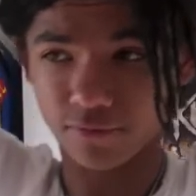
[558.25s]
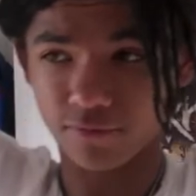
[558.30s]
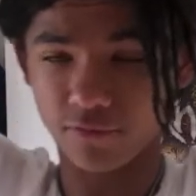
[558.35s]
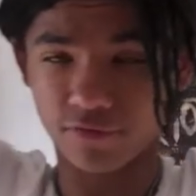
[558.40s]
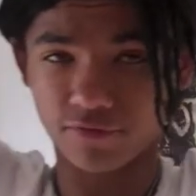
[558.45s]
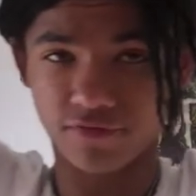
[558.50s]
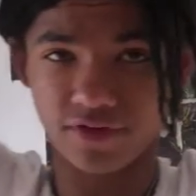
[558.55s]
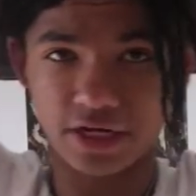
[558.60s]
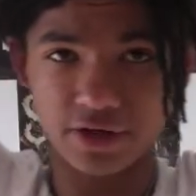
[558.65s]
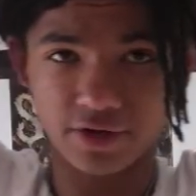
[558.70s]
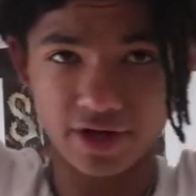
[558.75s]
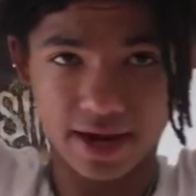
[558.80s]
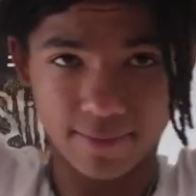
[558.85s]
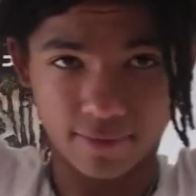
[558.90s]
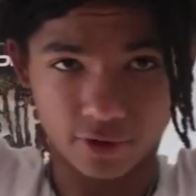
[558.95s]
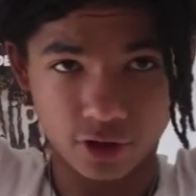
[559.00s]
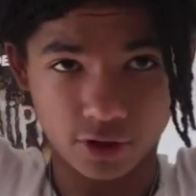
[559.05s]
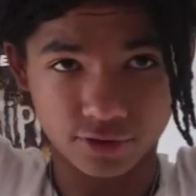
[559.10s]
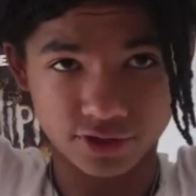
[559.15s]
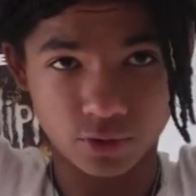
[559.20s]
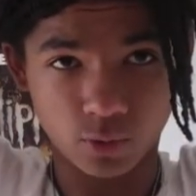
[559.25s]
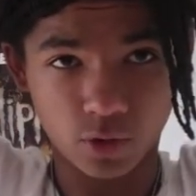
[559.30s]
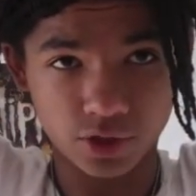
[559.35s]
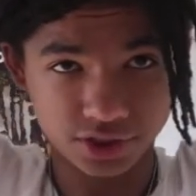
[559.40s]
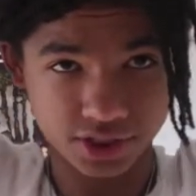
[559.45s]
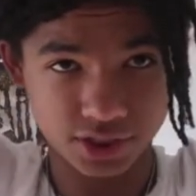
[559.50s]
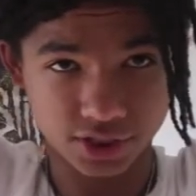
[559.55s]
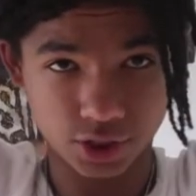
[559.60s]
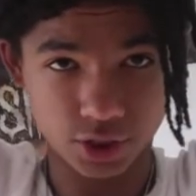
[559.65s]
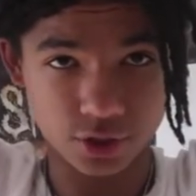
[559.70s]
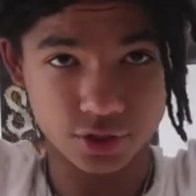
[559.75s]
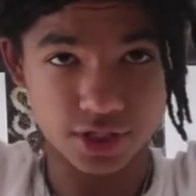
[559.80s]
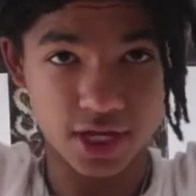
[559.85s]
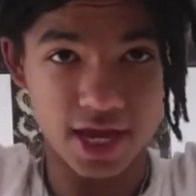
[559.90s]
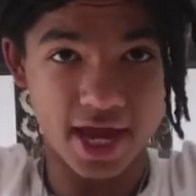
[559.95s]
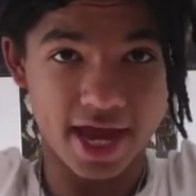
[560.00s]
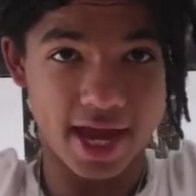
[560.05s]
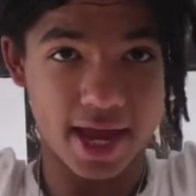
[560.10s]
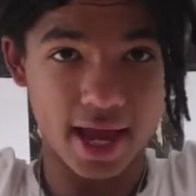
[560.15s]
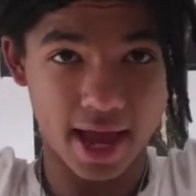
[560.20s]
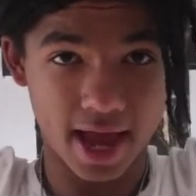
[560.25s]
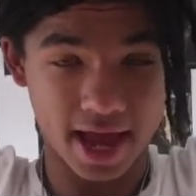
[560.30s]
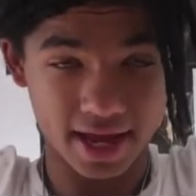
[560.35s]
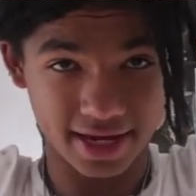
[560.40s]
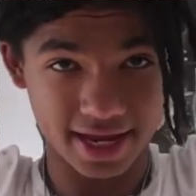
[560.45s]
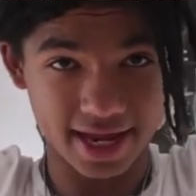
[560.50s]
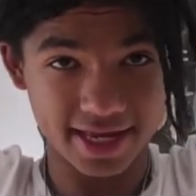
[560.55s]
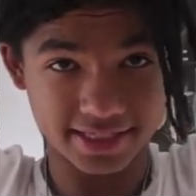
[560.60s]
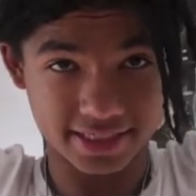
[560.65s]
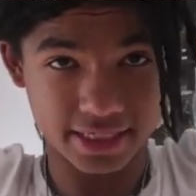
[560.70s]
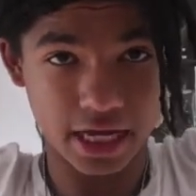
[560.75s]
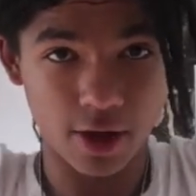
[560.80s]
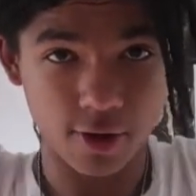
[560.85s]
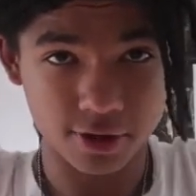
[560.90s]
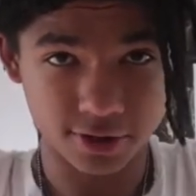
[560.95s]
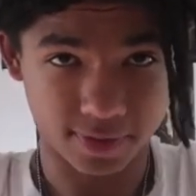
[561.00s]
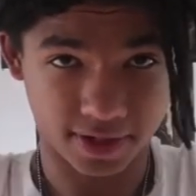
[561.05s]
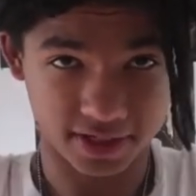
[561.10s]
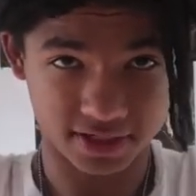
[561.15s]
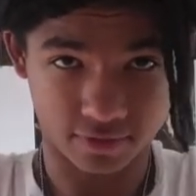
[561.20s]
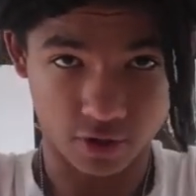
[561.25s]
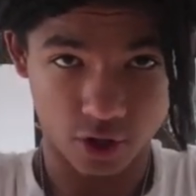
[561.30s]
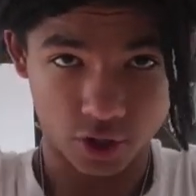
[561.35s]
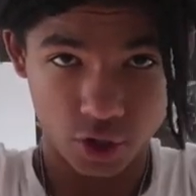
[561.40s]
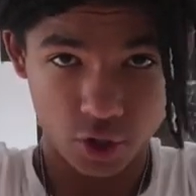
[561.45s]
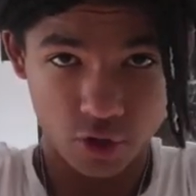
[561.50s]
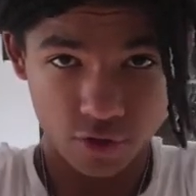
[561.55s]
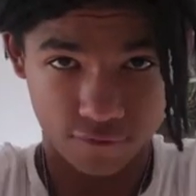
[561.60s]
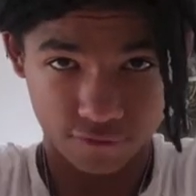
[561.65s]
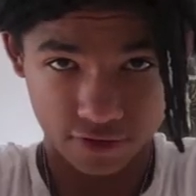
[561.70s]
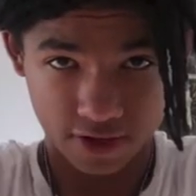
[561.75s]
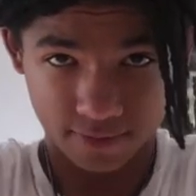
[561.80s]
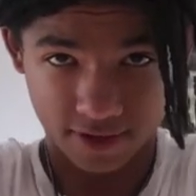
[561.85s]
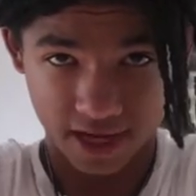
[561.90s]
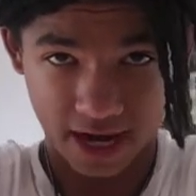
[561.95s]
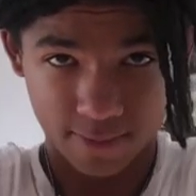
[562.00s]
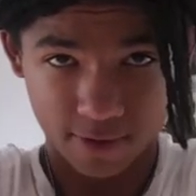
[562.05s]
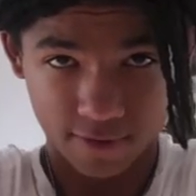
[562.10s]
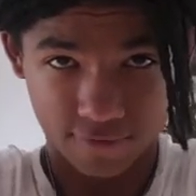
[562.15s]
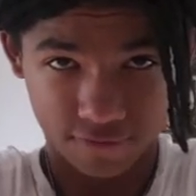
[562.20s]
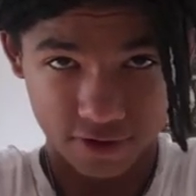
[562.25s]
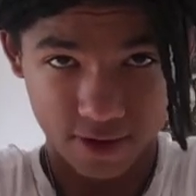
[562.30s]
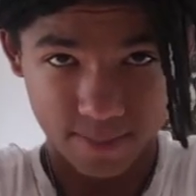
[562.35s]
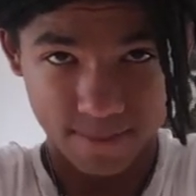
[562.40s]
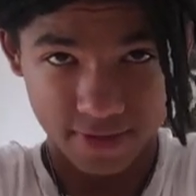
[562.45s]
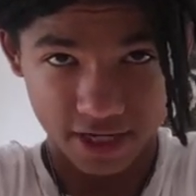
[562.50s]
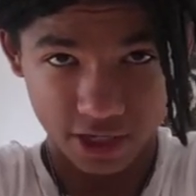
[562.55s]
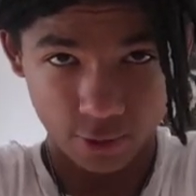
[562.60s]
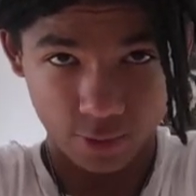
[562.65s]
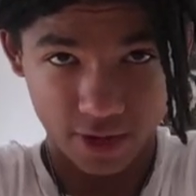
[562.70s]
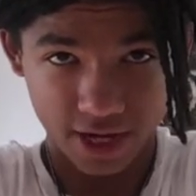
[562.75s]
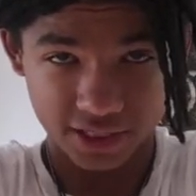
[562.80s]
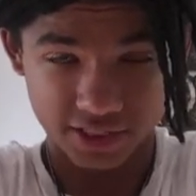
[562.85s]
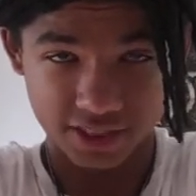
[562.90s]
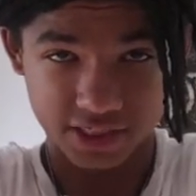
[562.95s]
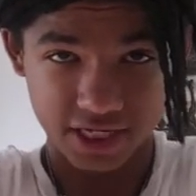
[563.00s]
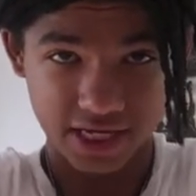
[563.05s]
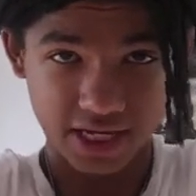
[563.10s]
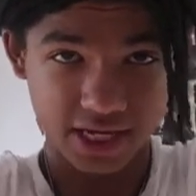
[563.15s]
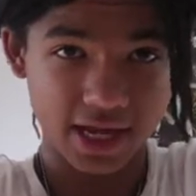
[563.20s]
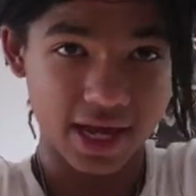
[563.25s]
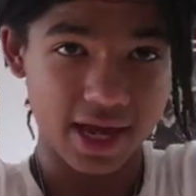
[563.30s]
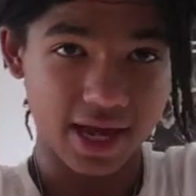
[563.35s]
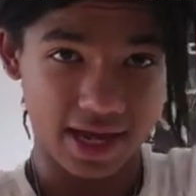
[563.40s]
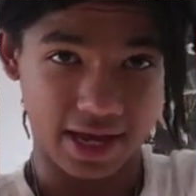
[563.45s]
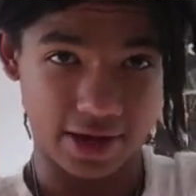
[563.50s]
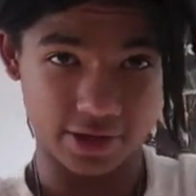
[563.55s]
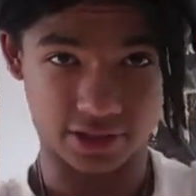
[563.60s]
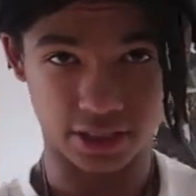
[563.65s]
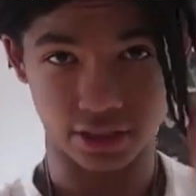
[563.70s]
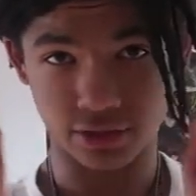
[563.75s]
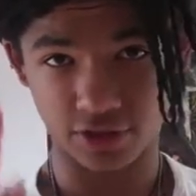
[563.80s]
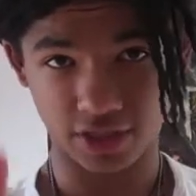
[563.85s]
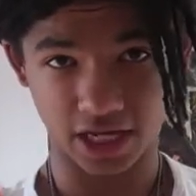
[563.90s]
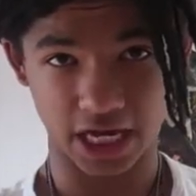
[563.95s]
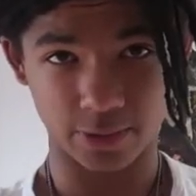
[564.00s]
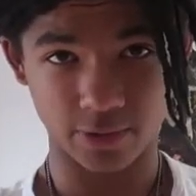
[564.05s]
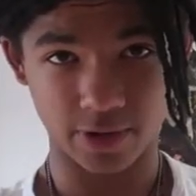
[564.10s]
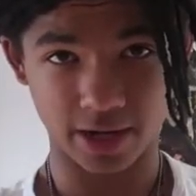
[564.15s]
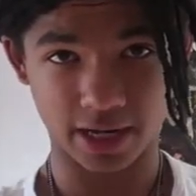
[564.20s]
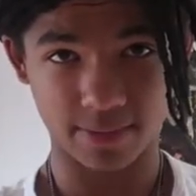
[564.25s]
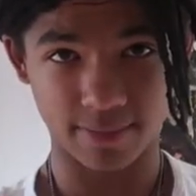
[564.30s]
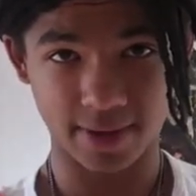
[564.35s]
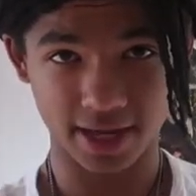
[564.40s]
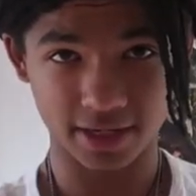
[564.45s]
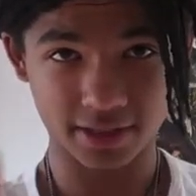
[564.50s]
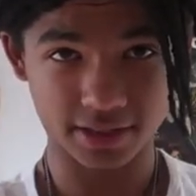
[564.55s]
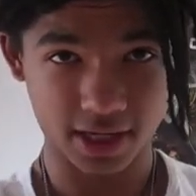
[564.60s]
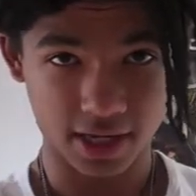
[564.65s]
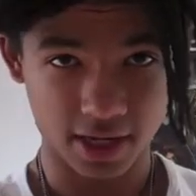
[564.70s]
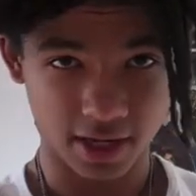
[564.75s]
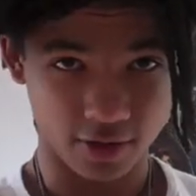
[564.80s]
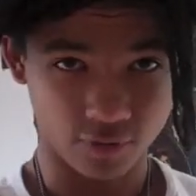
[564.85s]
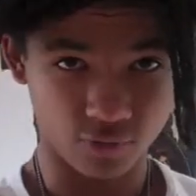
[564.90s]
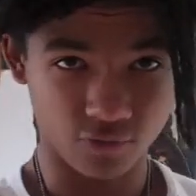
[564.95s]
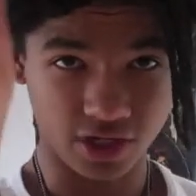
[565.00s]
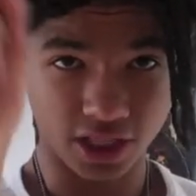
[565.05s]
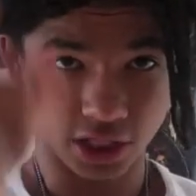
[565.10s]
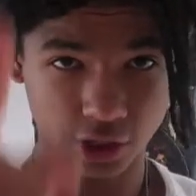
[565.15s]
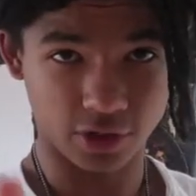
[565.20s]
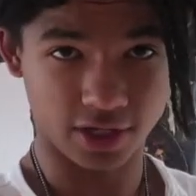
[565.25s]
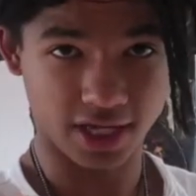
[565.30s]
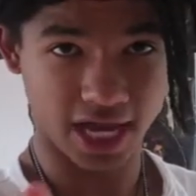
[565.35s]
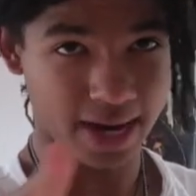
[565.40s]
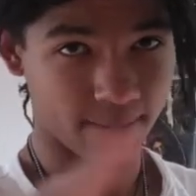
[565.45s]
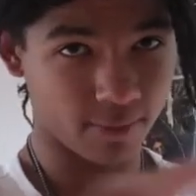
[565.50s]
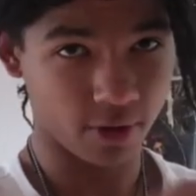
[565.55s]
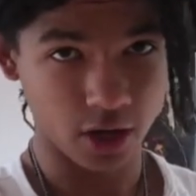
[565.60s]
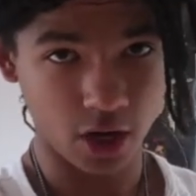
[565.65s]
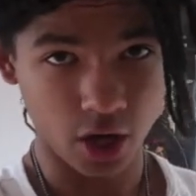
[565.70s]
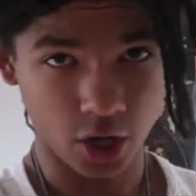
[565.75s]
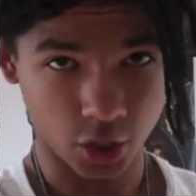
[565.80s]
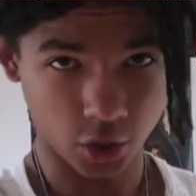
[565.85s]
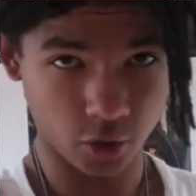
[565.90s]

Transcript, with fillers: the video camera quality wasn't as good and it is now it's because I've got a new flip camera flip Mini HD here's another thing I'd recommend Really good camera,